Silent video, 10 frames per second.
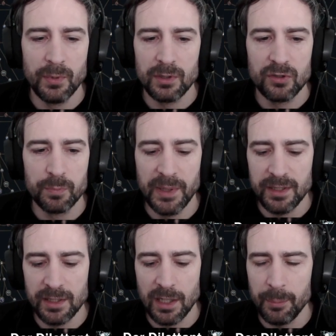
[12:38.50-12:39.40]

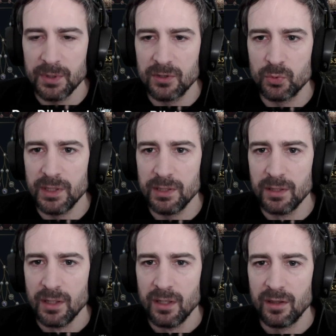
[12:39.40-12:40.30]
splitting up
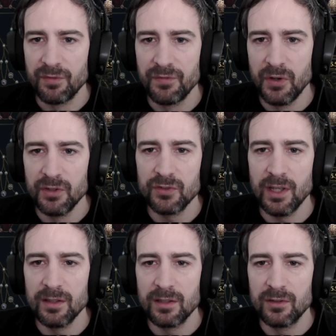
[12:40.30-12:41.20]
between the first
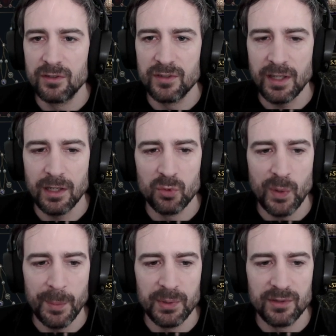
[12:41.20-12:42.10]
and the second
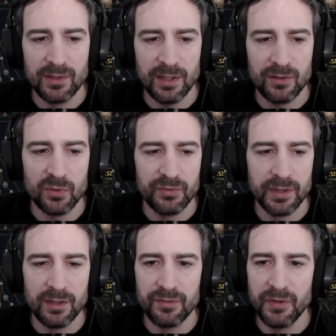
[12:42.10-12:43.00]
weapon set. So
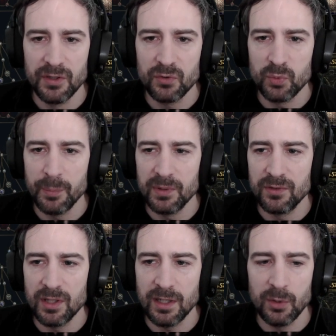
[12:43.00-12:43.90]
in the first weapon
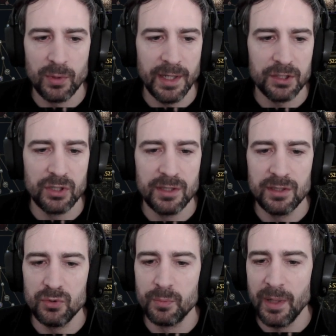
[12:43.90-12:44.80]
set, I will actually
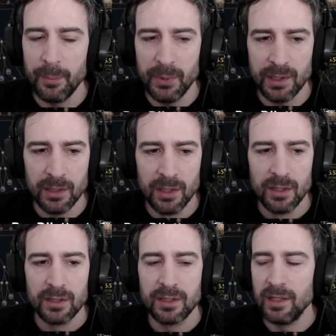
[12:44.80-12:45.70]
do mapping,
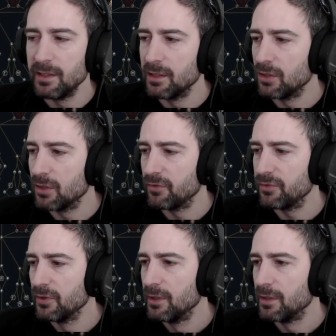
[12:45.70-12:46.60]
killing a lot
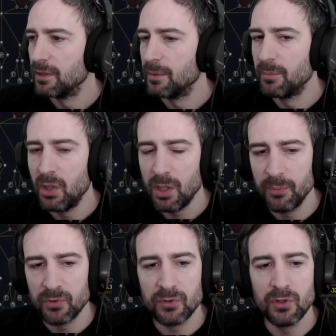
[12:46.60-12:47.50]
of
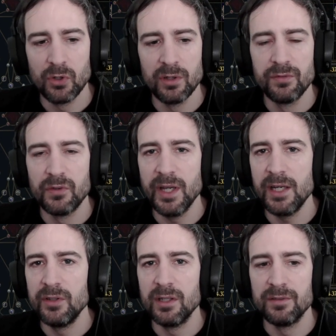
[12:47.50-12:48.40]
mobs, going for
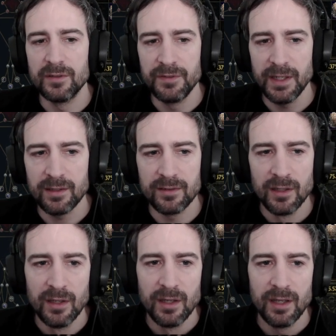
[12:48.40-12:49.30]
area of effects.
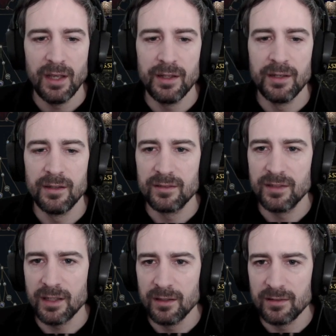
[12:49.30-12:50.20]
And in the
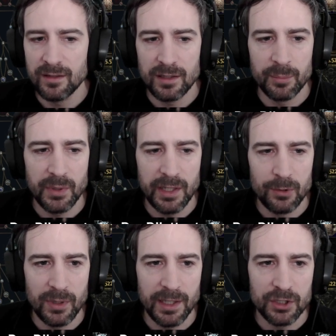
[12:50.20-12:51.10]
second setup, I
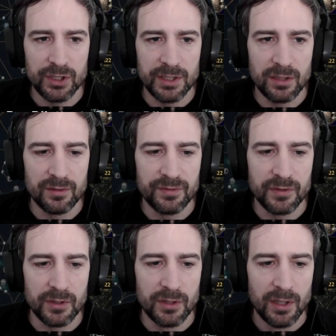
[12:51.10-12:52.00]
will actually go
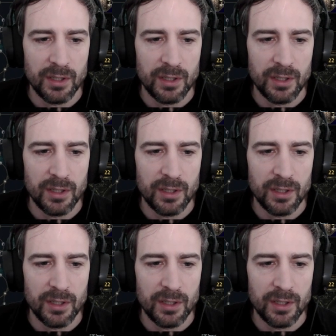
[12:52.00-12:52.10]
for